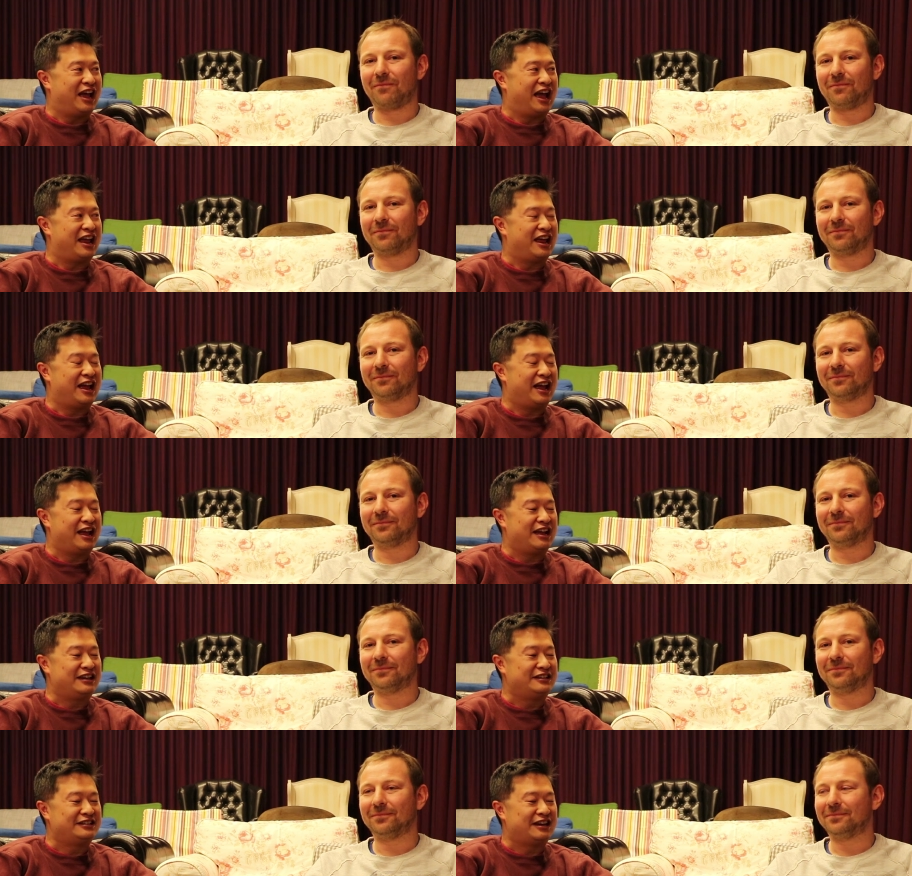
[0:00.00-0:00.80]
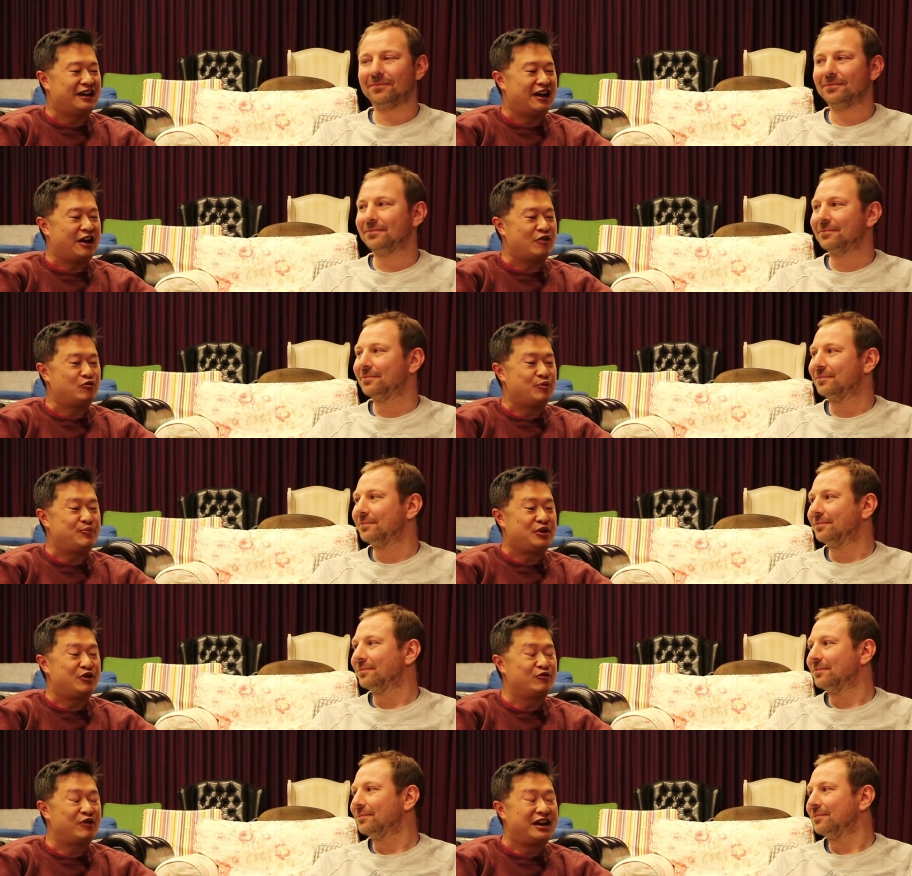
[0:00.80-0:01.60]
Speaker 1: and uh, it would
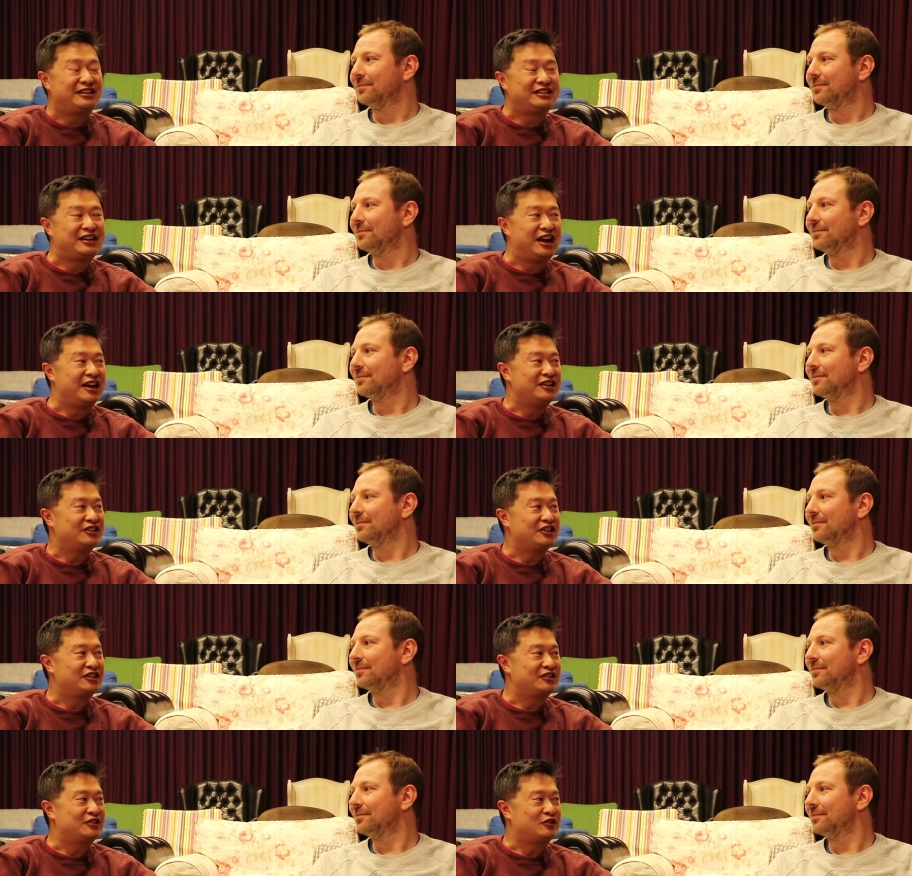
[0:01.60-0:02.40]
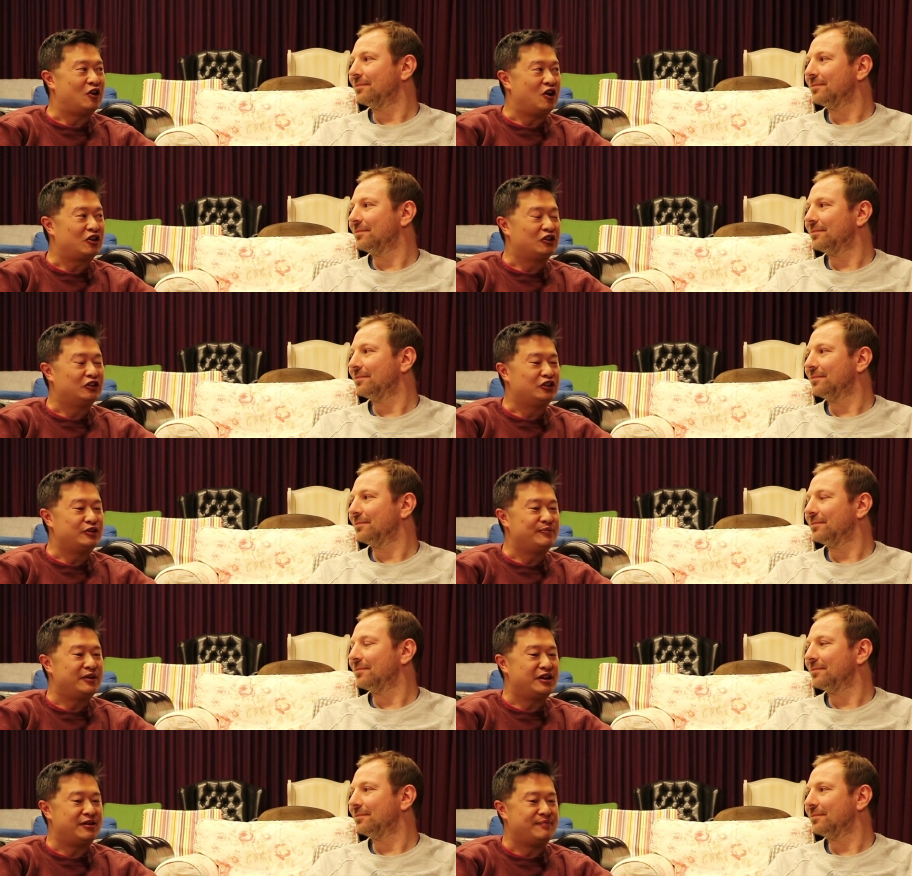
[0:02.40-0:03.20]
be great to kind of just talk a
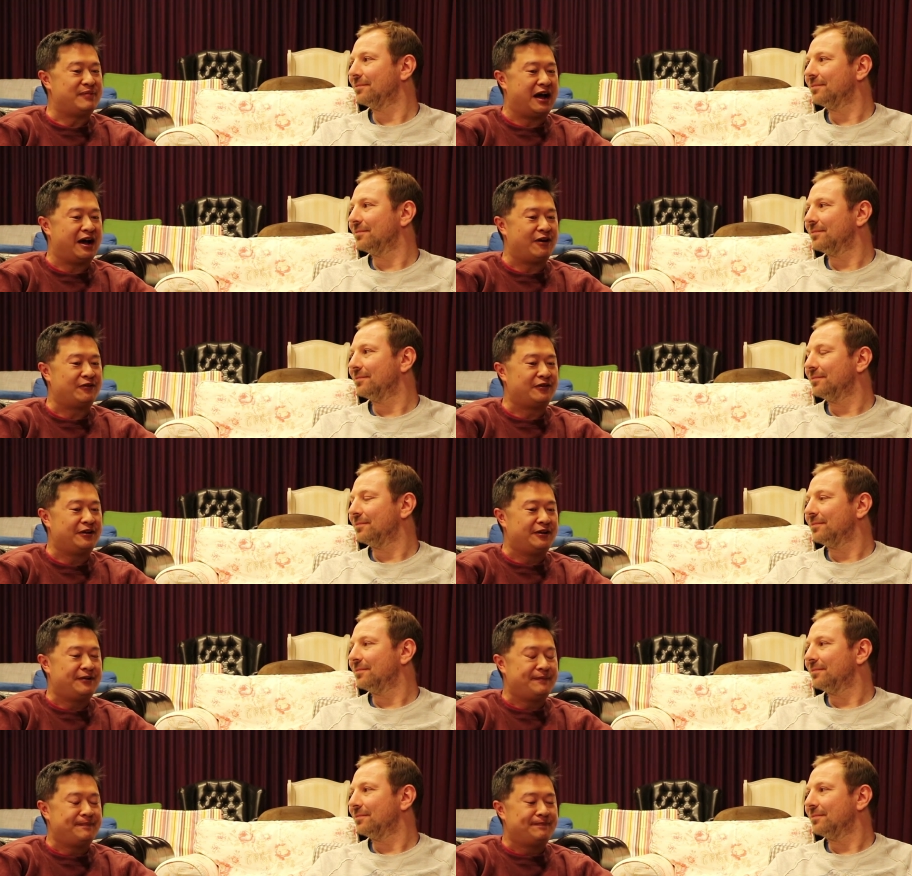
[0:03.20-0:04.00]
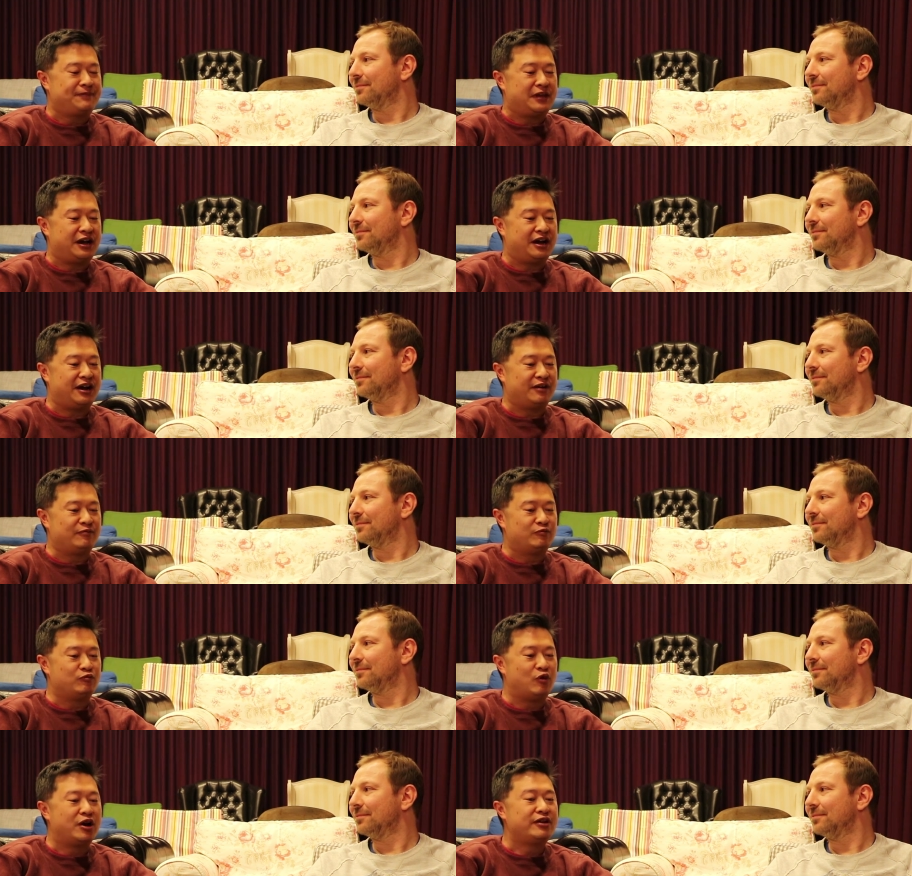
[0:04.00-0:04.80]
little bit about uh,
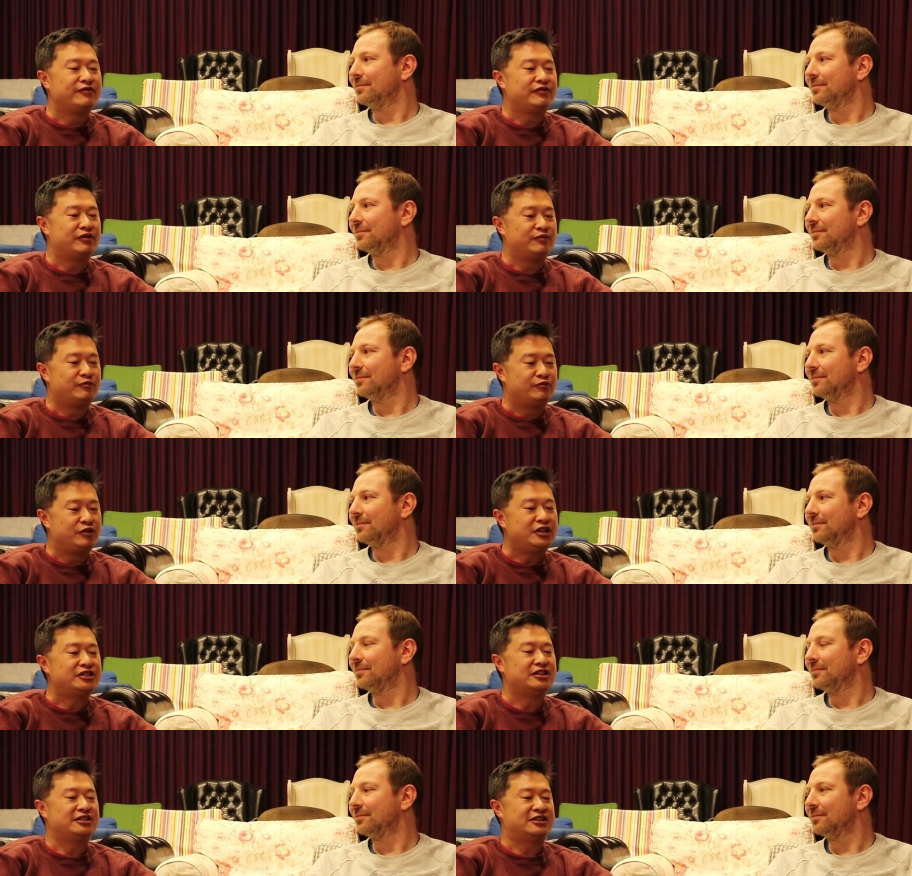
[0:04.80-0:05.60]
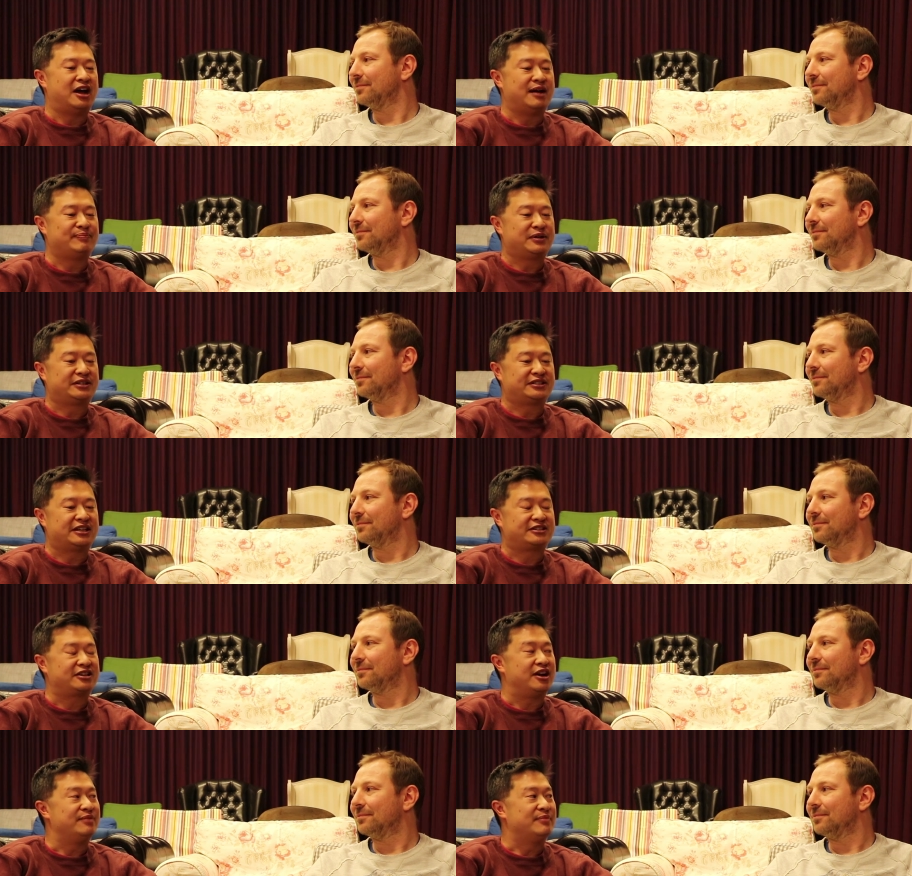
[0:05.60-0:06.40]
one of the recent topics
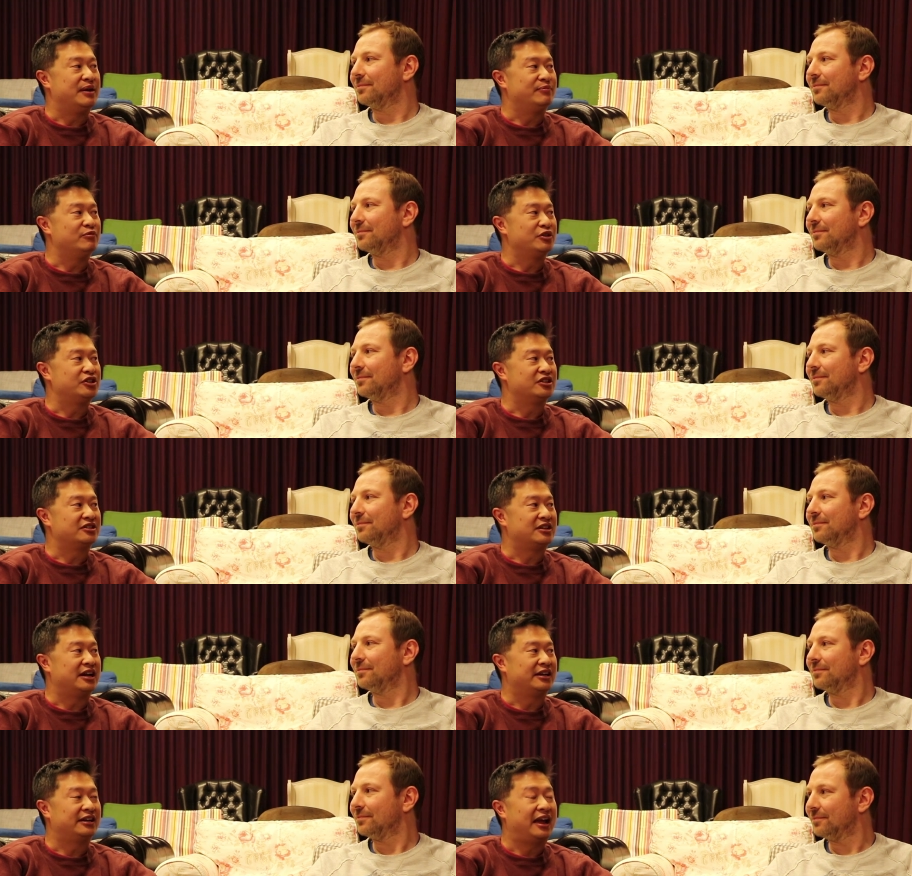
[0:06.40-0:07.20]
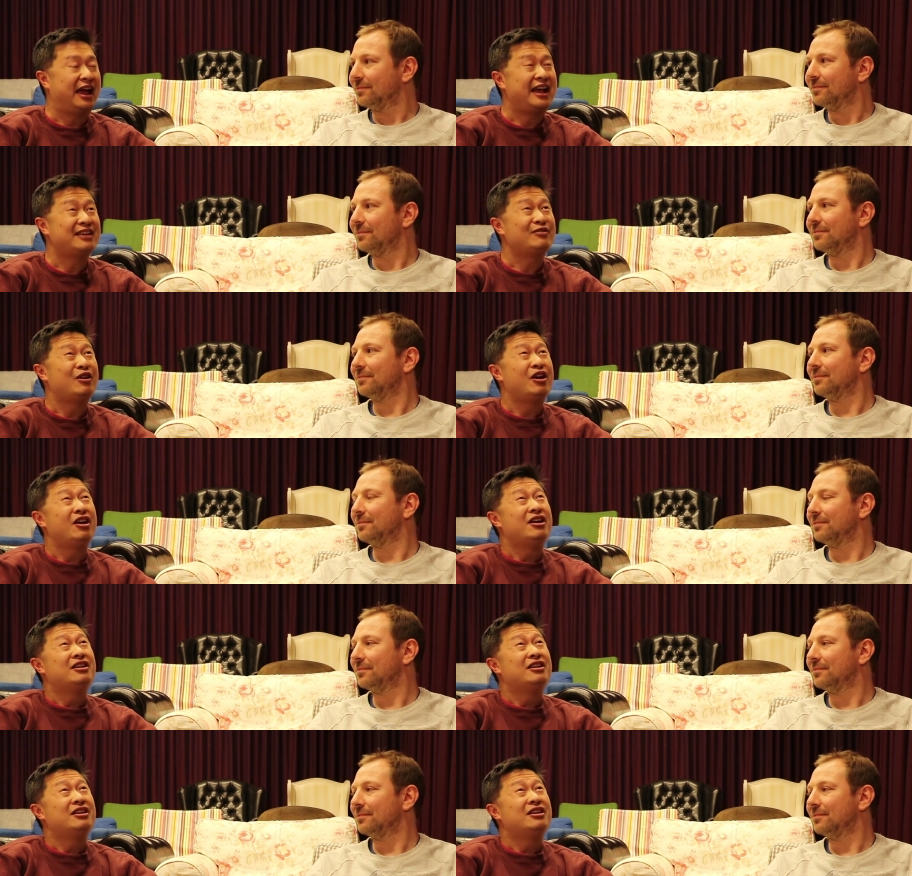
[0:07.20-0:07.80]
that's come up, which is like, hey,